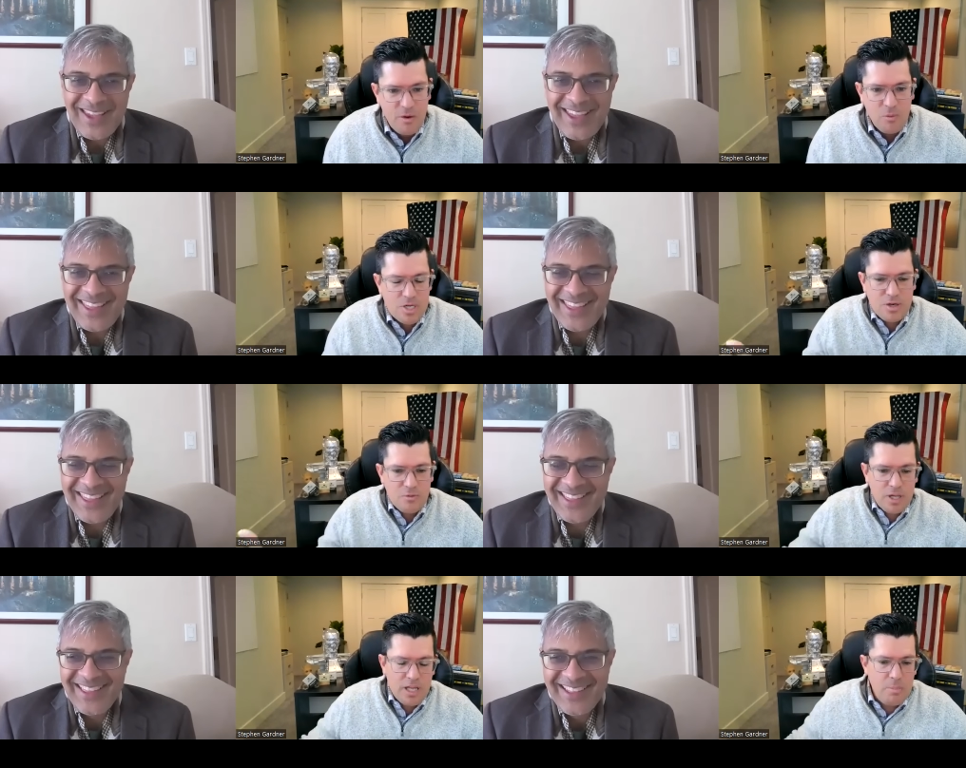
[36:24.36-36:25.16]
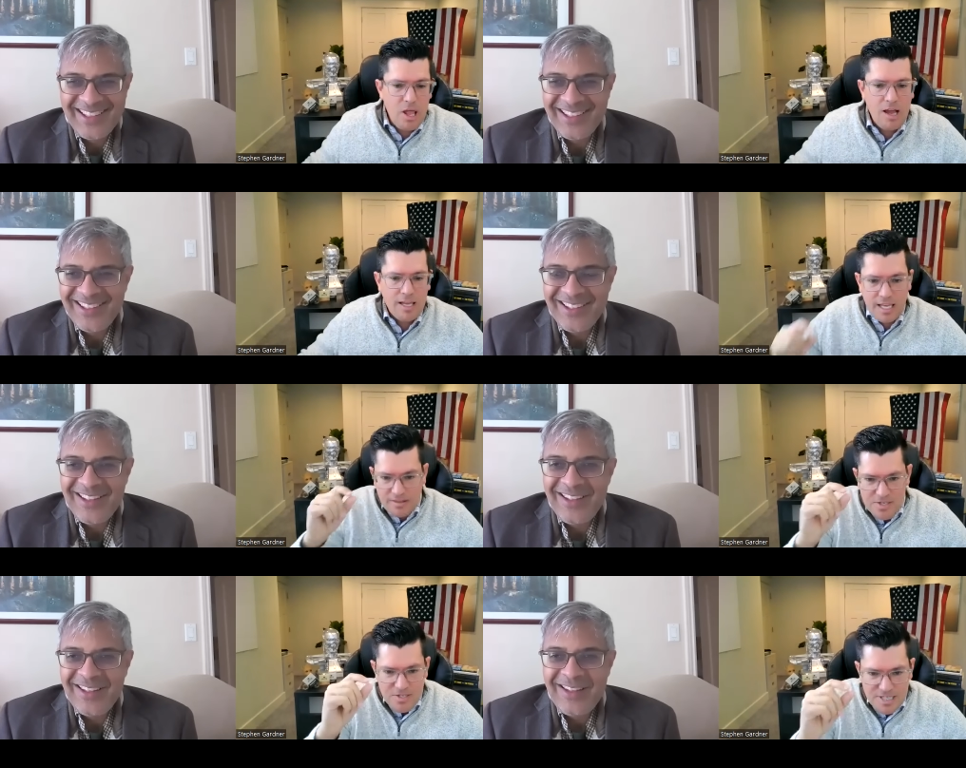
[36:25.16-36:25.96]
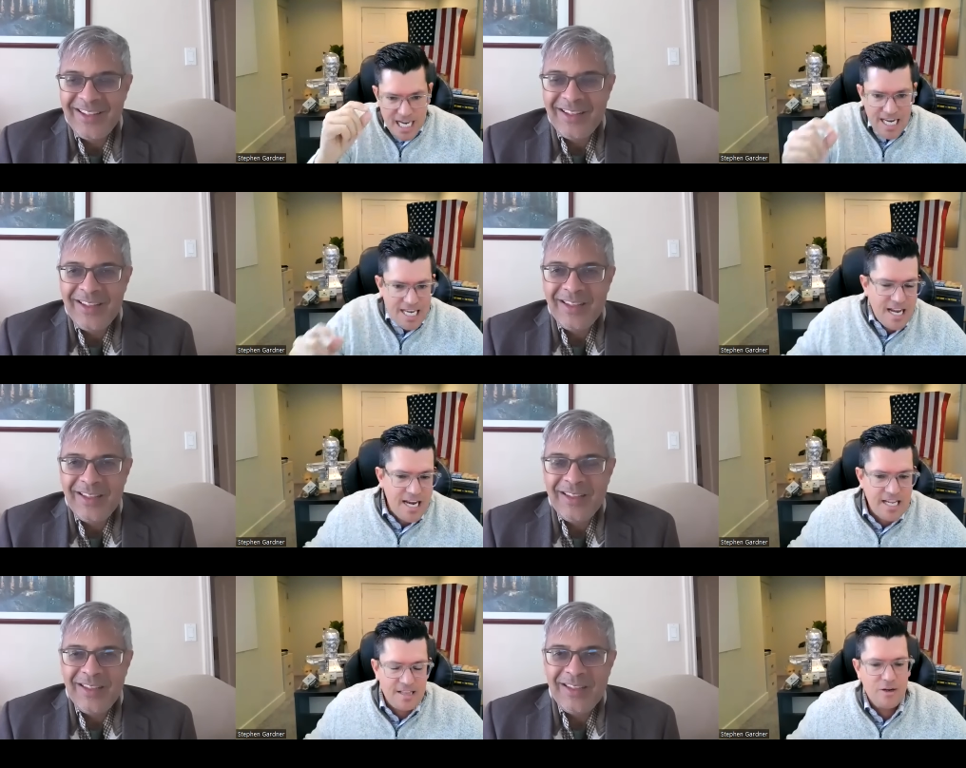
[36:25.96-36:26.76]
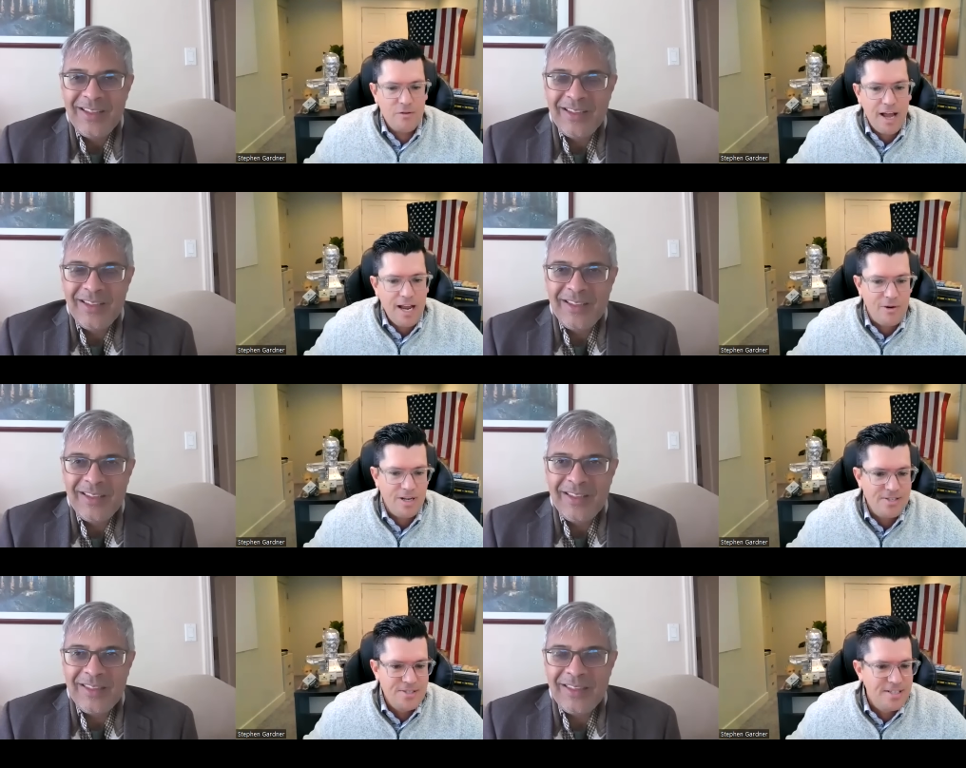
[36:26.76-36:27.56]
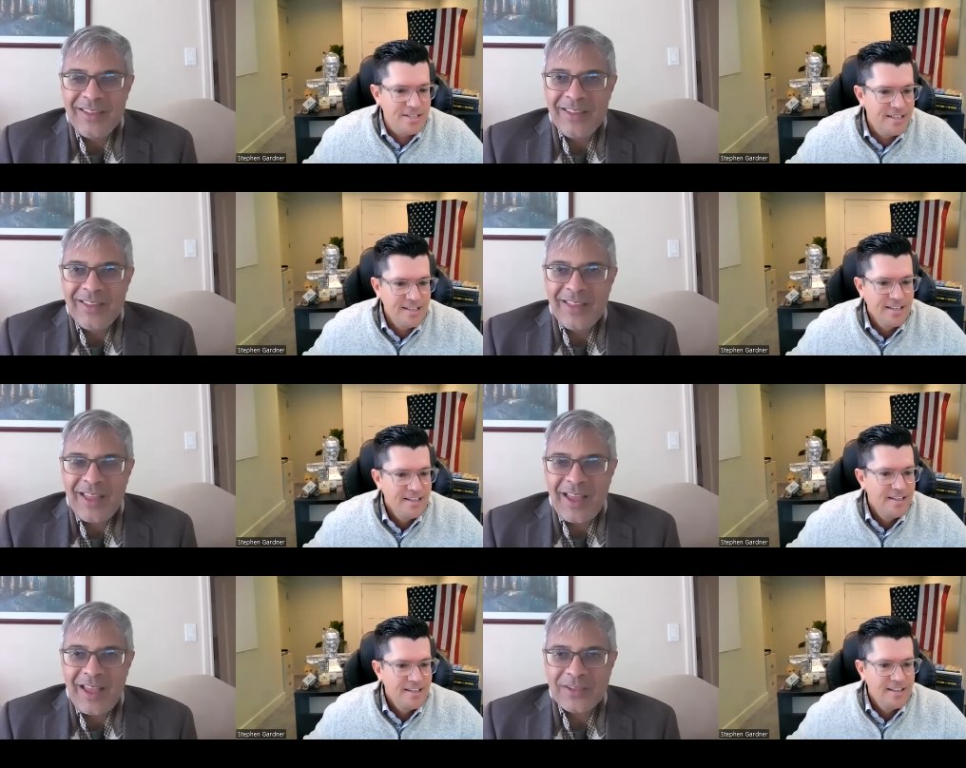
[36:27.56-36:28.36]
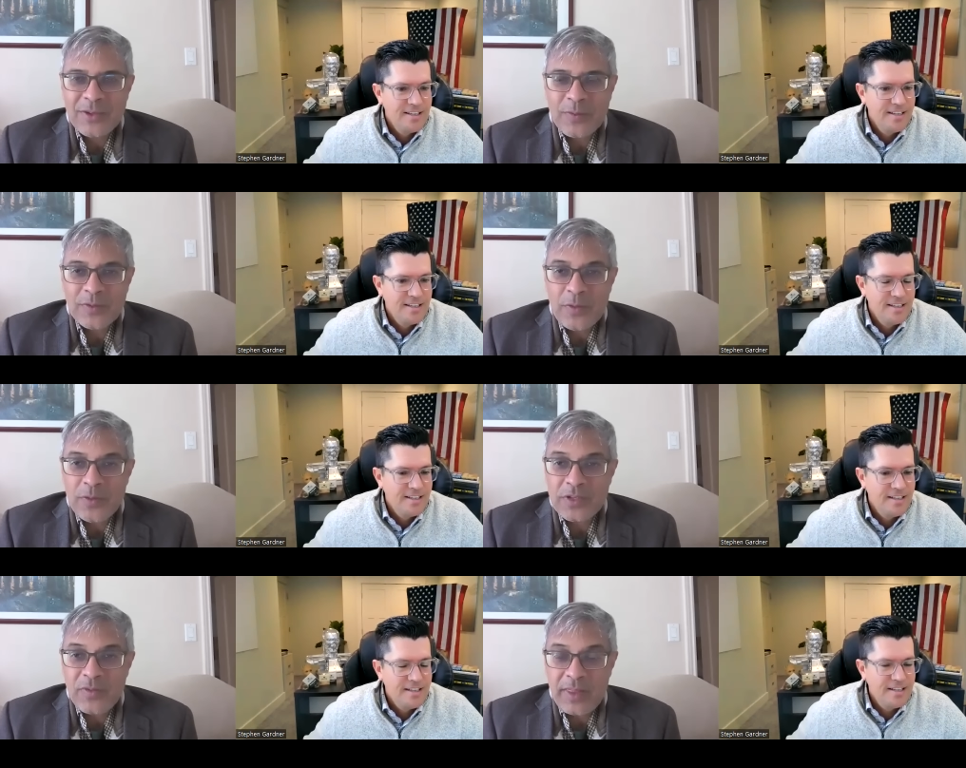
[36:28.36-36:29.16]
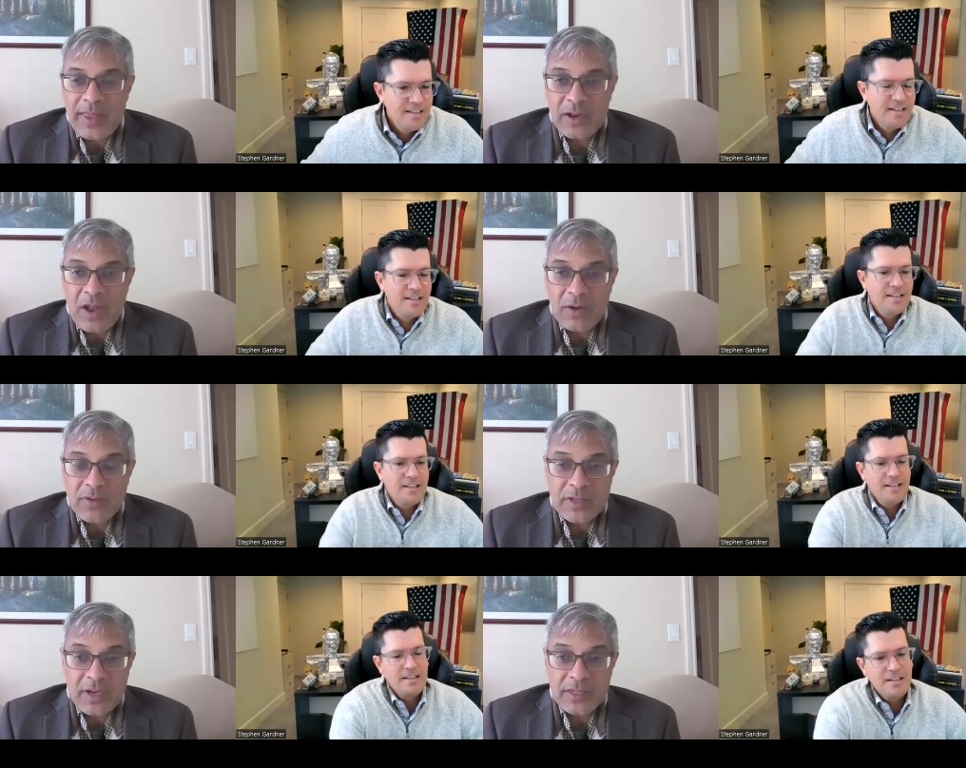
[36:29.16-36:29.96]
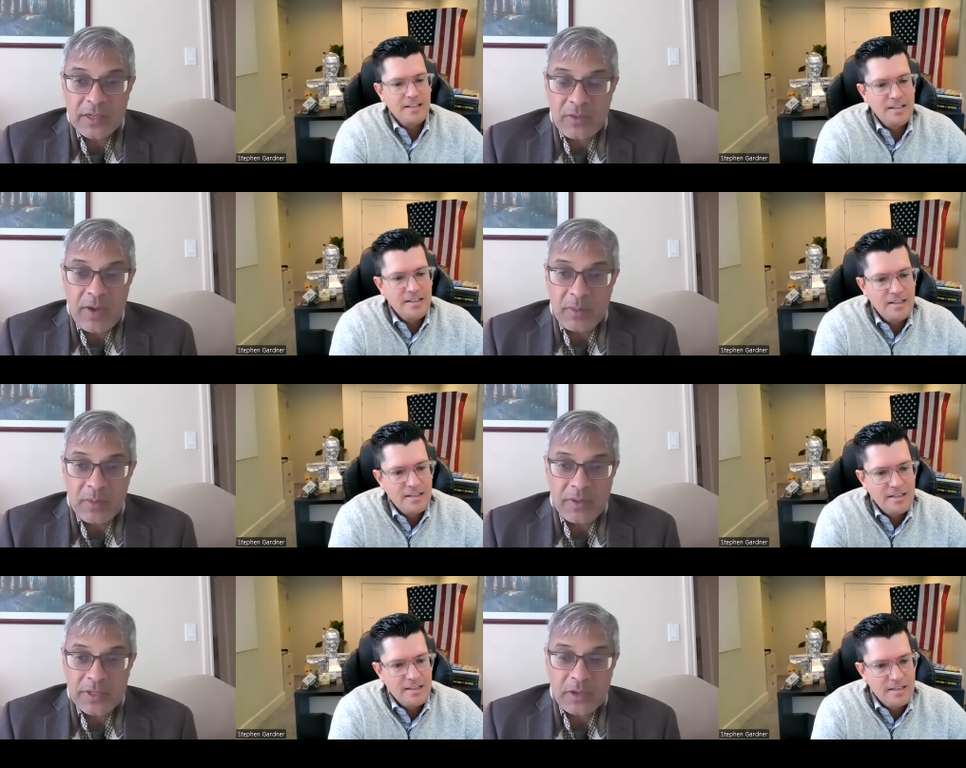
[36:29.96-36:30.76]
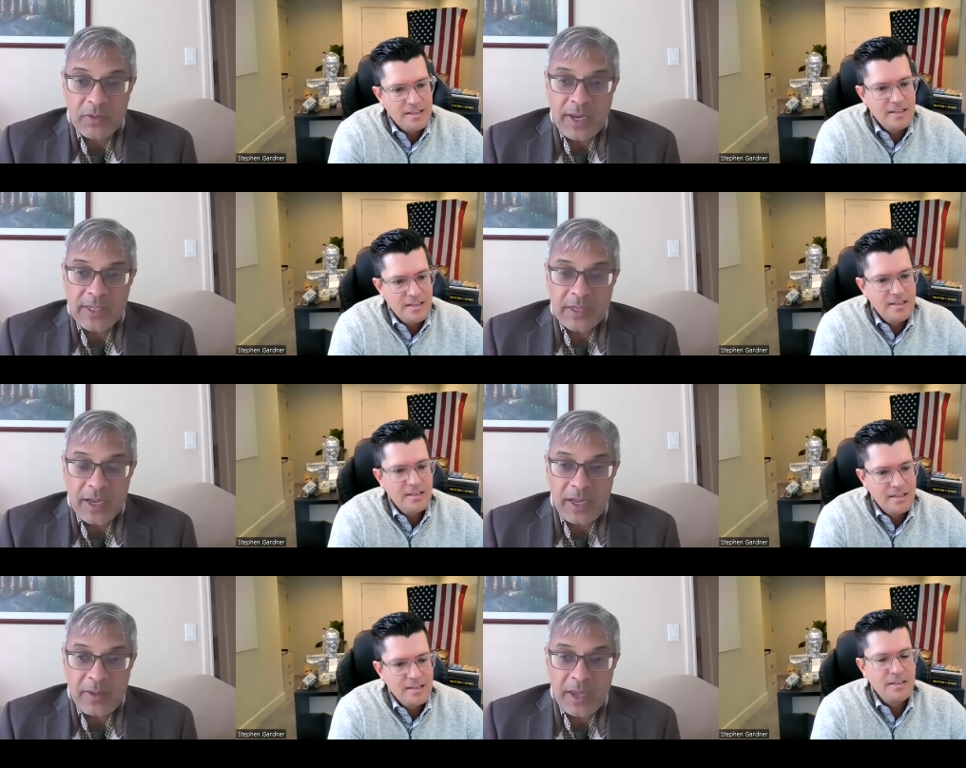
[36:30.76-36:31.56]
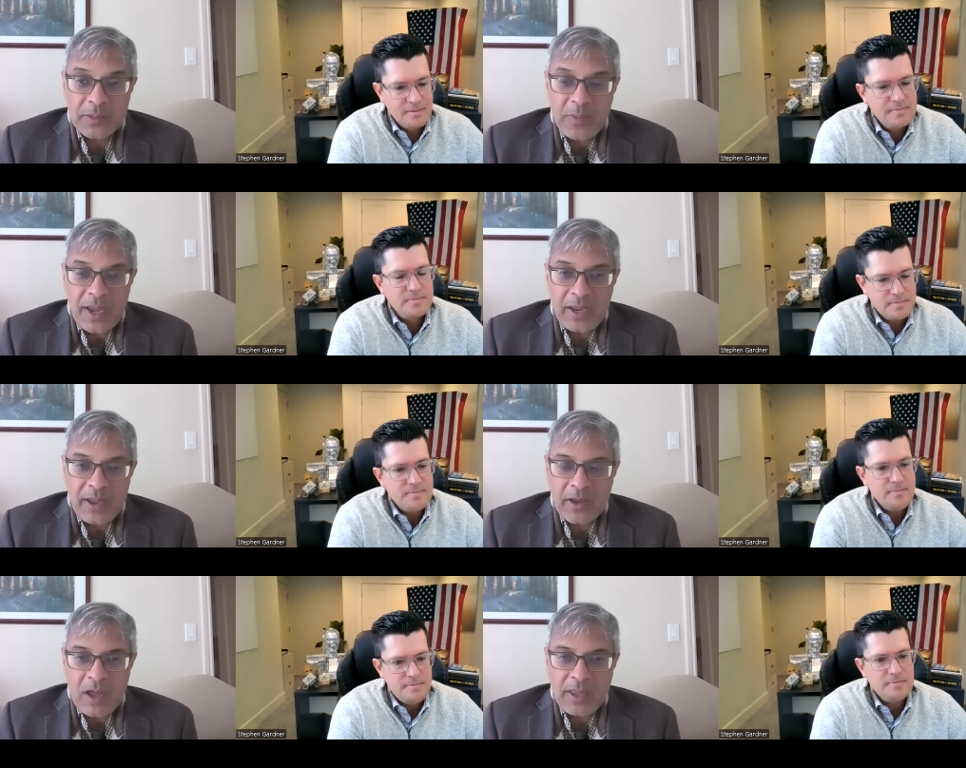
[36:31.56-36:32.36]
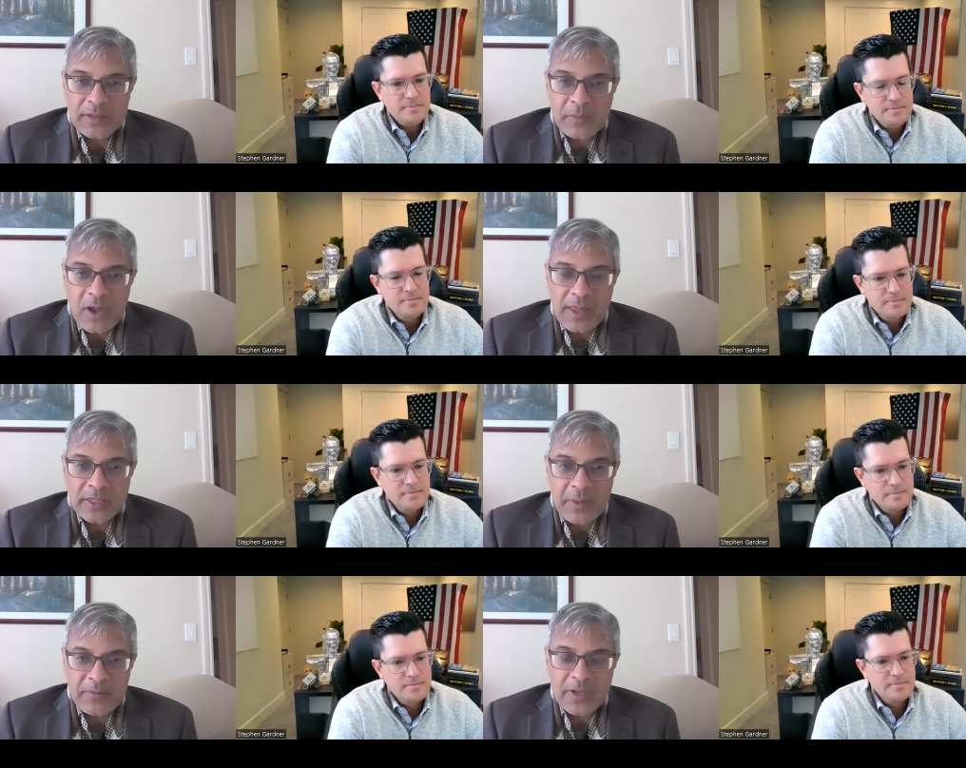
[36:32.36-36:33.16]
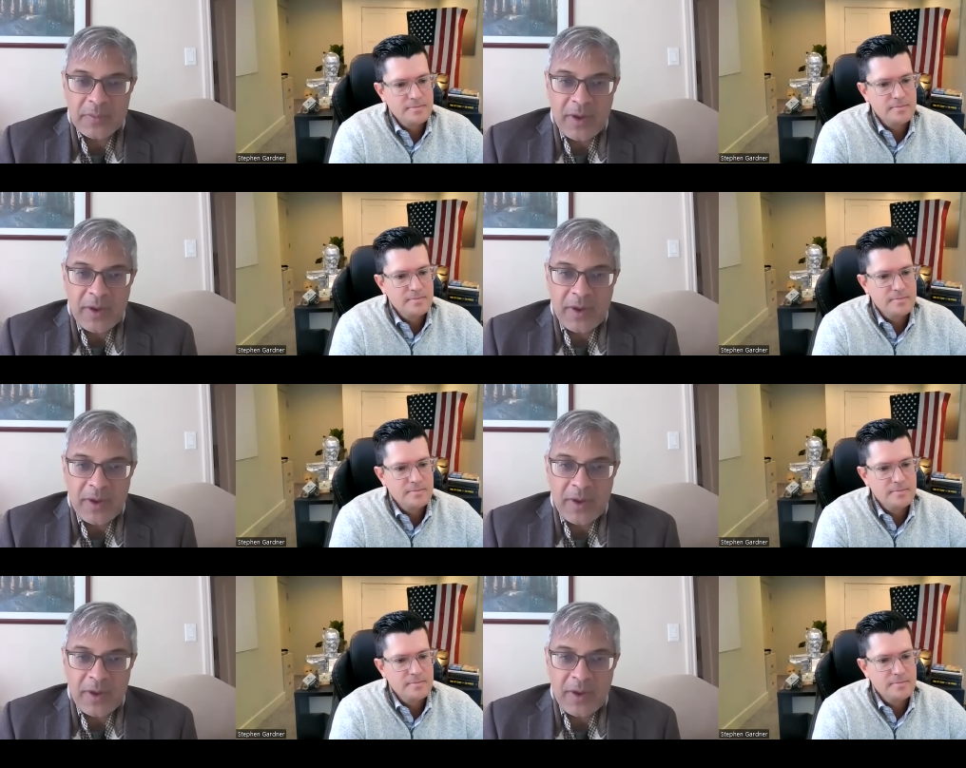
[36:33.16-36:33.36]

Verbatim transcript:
Speaker 1: that wasn't really blocking this teeny tiny little virus?
Speaker 2: Uh, so, so first of all, that Cochrane study is incredible. It's a great study. It's by some colleagues of mine, friends